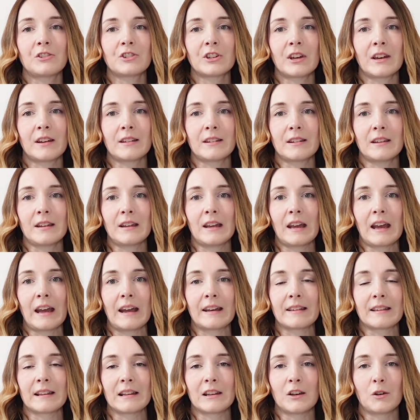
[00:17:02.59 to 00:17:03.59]
jersey
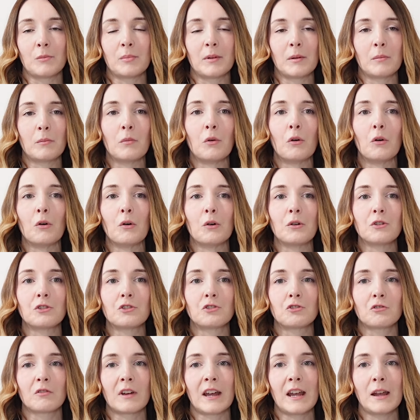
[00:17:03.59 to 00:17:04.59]
has a little bit more
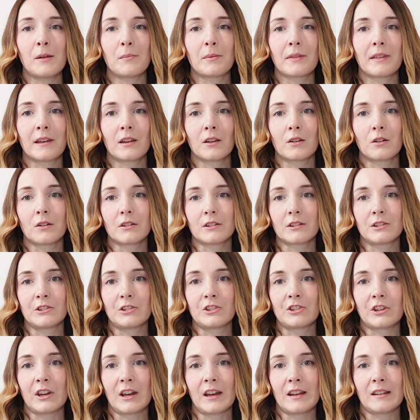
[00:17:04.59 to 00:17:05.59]
drape than
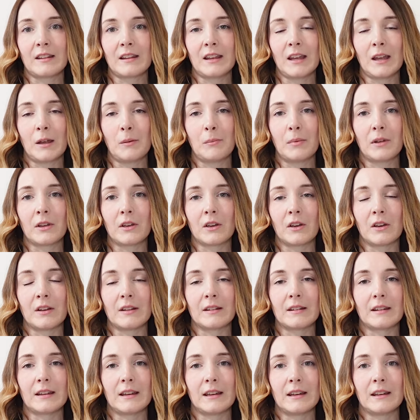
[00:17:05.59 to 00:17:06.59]
cotton jersey
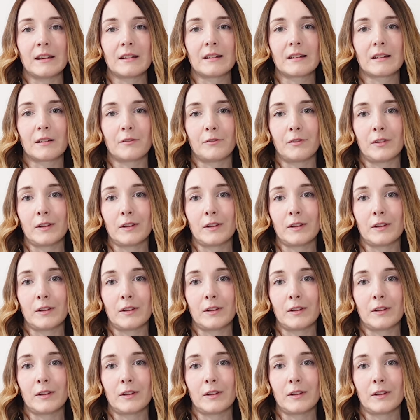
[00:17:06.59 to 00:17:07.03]
because it's